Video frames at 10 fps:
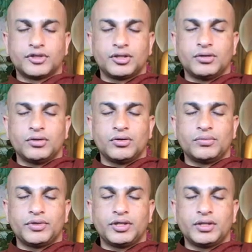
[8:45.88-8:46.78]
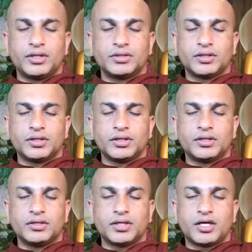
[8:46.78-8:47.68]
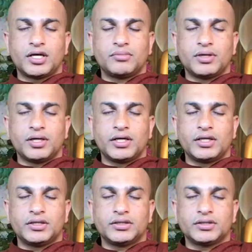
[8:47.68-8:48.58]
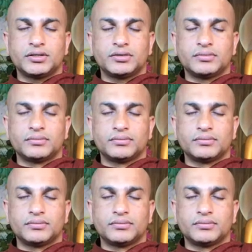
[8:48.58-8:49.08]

develop intentional desirable attention.